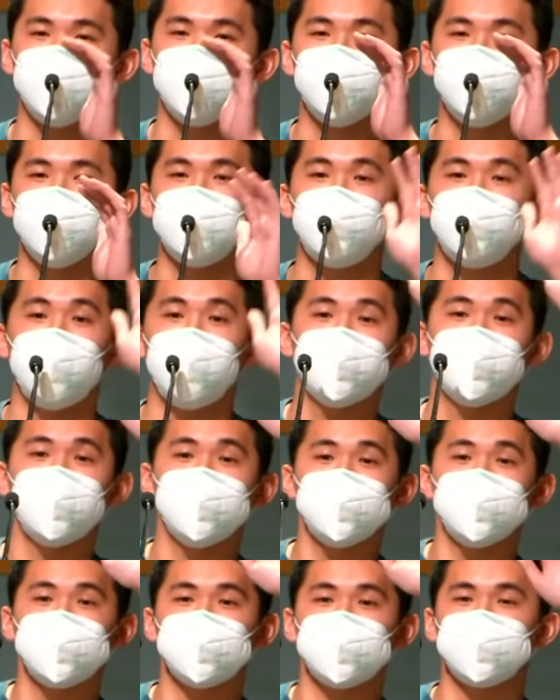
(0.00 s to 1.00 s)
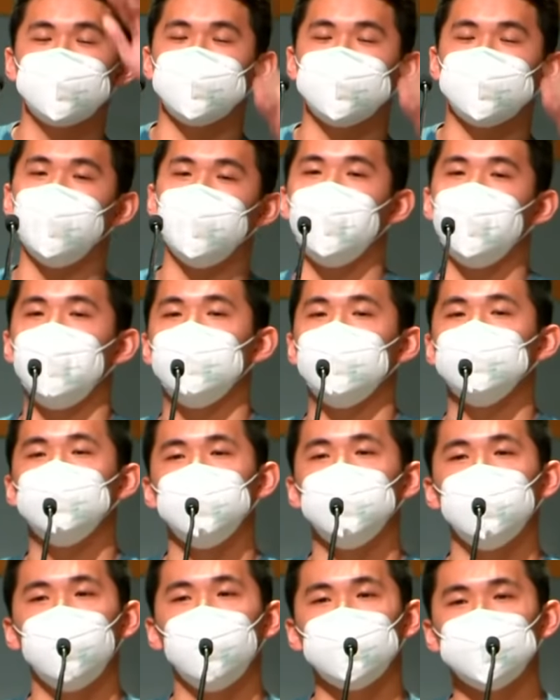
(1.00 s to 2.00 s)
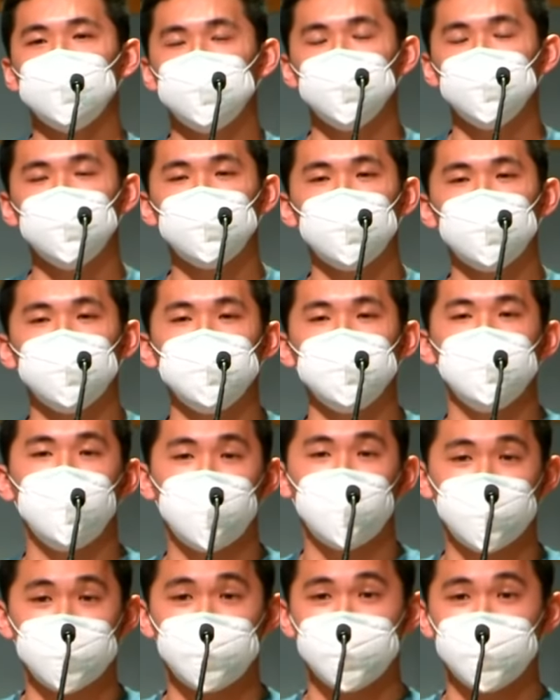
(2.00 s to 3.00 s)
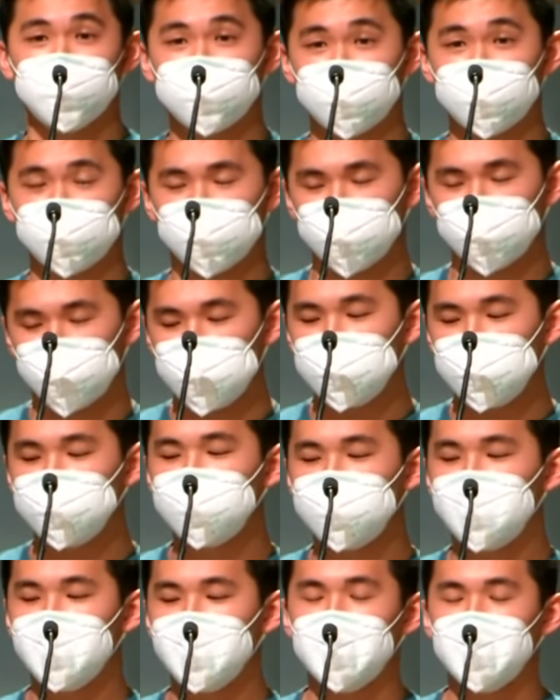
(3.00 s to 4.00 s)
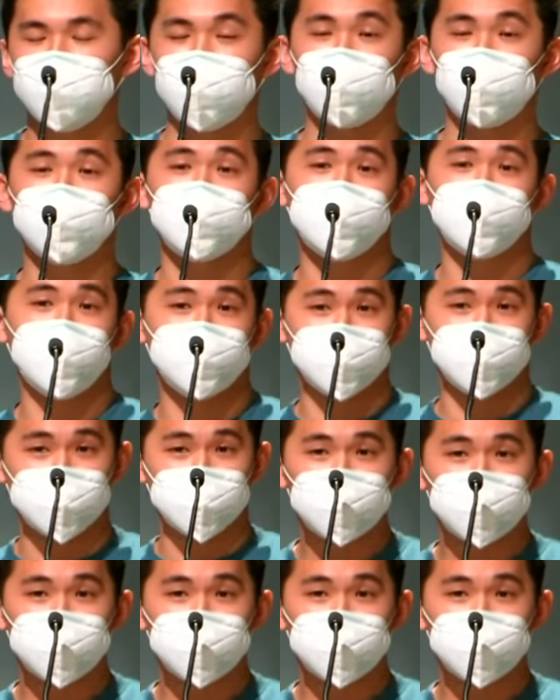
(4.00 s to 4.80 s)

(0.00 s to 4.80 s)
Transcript: Jay Hong Chu from the Harvard Political Review. My question comes in two parts and about two people.